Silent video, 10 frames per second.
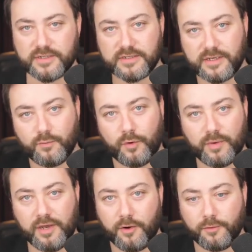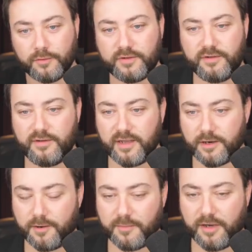as in what we hold in
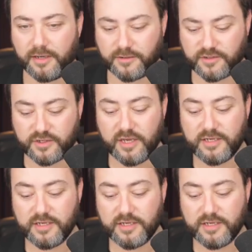our minds,